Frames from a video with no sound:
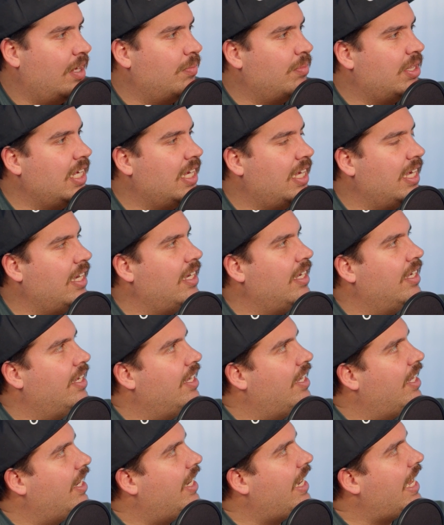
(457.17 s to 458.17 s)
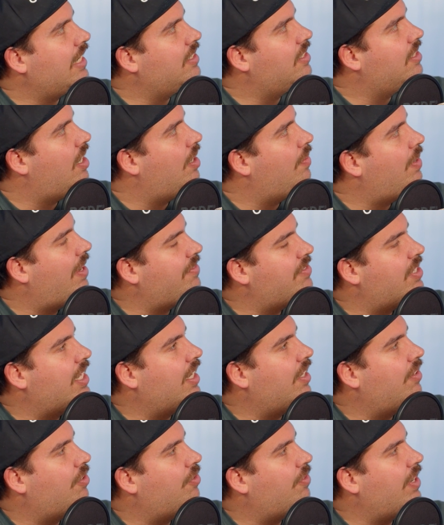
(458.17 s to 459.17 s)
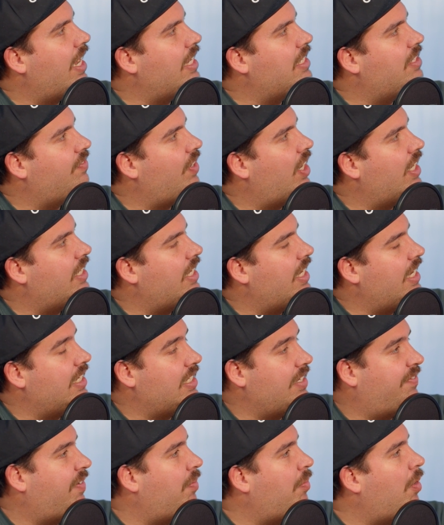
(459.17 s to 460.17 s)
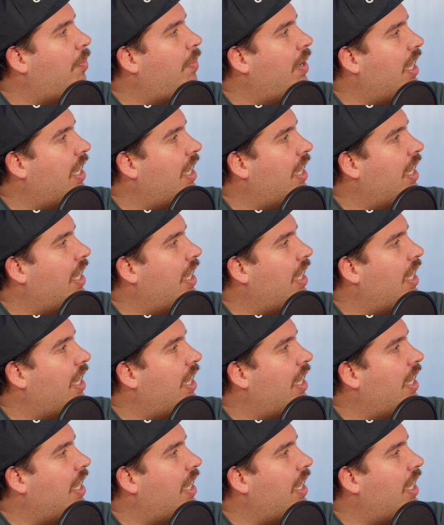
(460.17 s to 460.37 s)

I'm thinking it's more like, next time I have to think of creative ideas if I'm yeah.